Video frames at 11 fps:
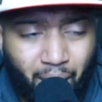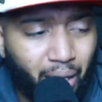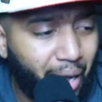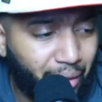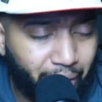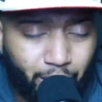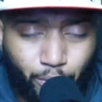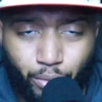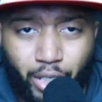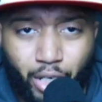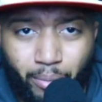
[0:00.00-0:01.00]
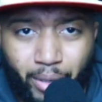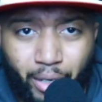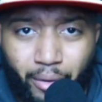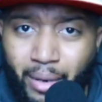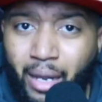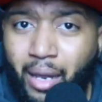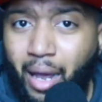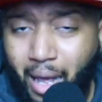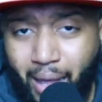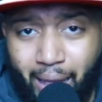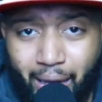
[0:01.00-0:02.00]
I like Rudy Gobert.
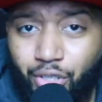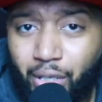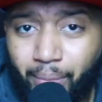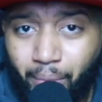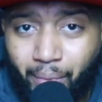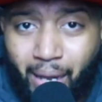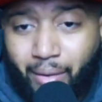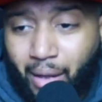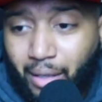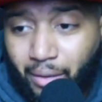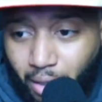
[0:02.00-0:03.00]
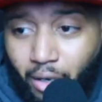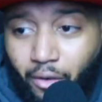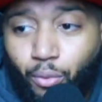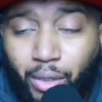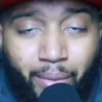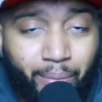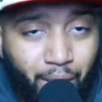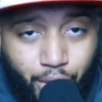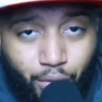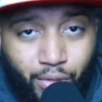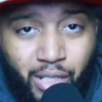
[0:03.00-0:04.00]
I actually am. I, I love what the
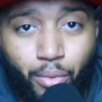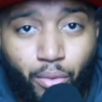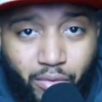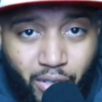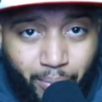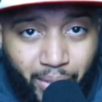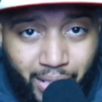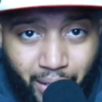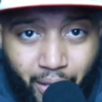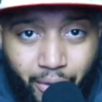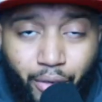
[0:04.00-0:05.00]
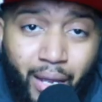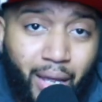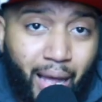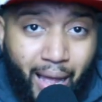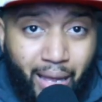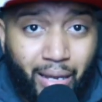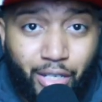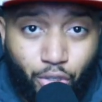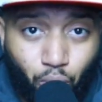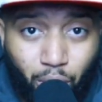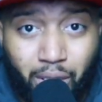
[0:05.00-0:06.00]
Minnesota Timberwolves are put together. I actually
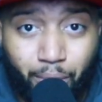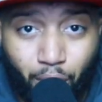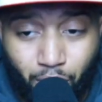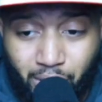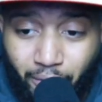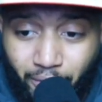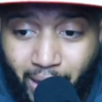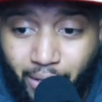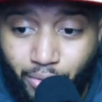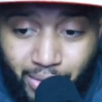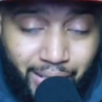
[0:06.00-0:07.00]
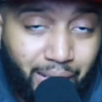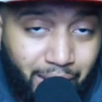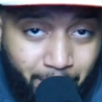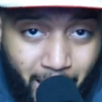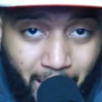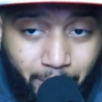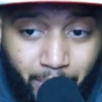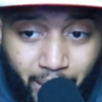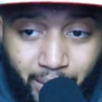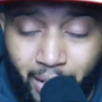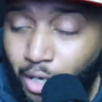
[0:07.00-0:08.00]
want them to go to the finals. That's the team I
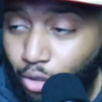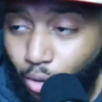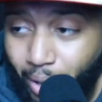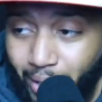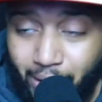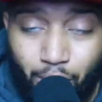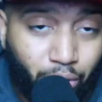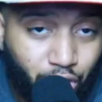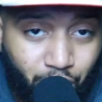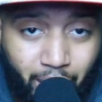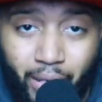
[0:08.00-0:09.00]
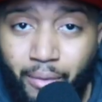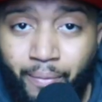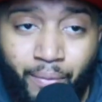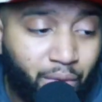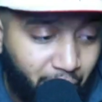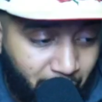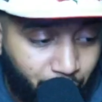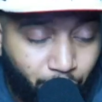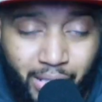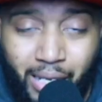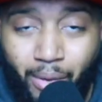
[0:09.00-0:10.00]
picked. No hate on Shai. I know
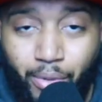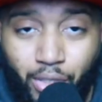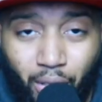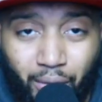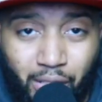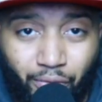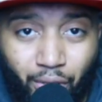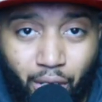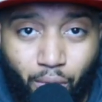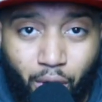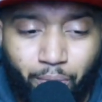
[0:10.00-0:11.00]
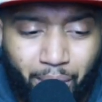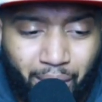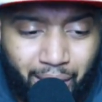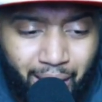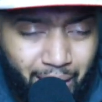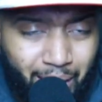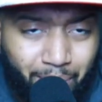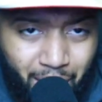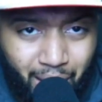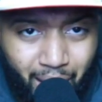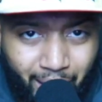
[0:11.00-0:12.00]
that's how we started this video off, but the
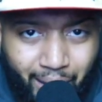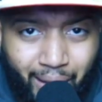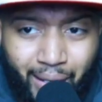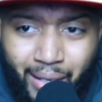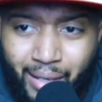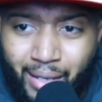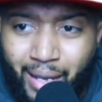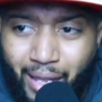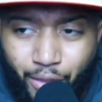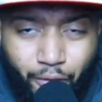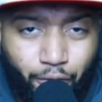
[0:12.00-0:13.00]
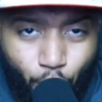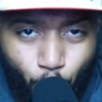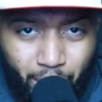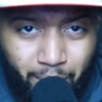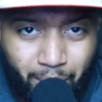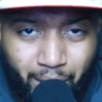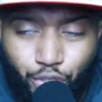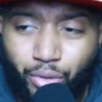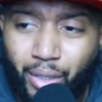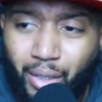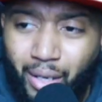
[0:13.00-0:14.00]
NBA in the voting
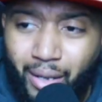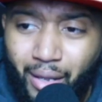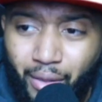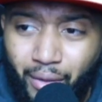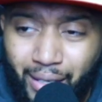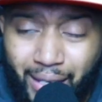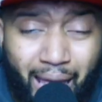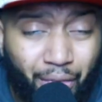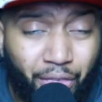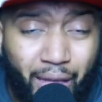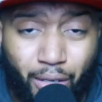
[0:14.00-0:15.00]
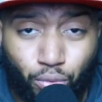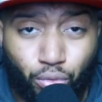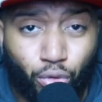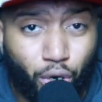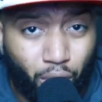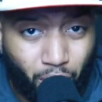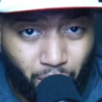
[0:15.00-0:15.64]
metric got that wrong.